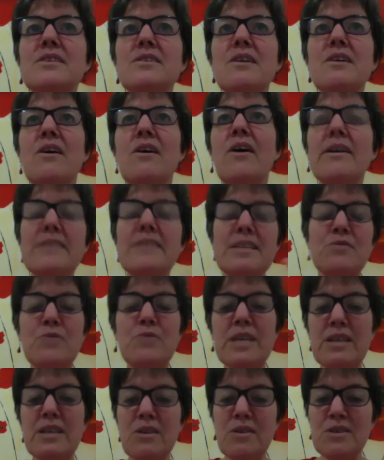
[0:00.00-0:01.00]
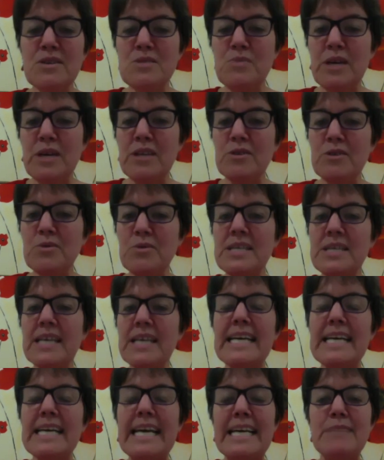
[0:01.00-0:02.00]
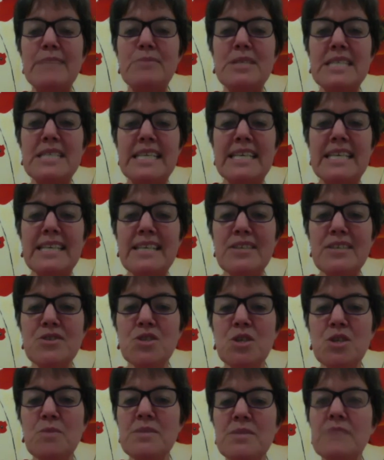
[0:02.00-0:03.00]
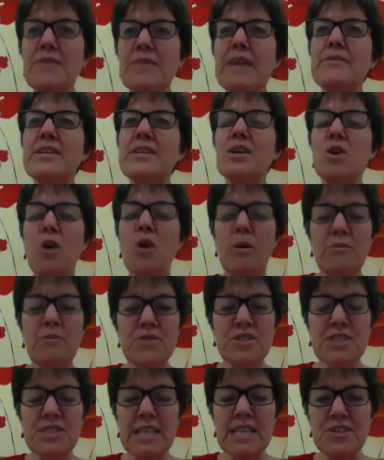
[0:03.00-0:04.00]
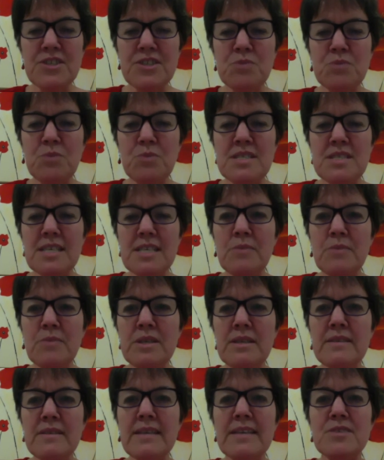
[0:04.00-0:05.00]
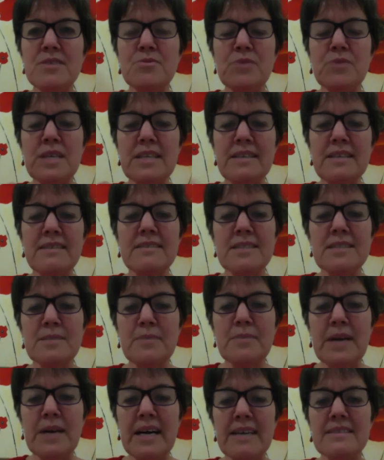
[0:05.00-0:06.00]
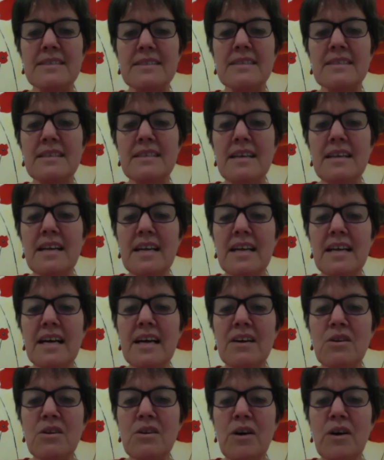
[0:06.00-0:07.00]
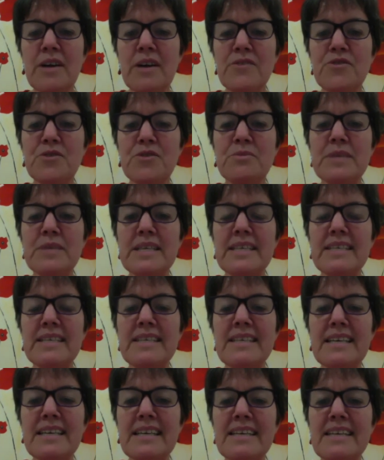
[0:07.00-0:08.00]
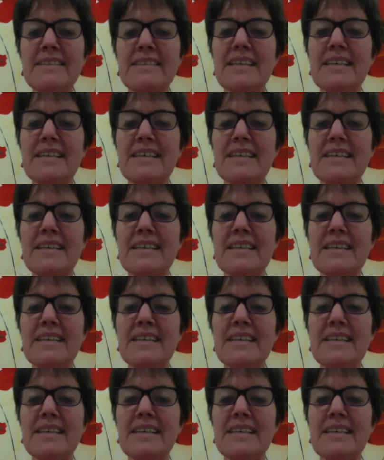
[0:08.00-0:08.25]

I didn't realise where it was going to head, particularly in terms of having a conversation with someone, and that's really sparked a light for me in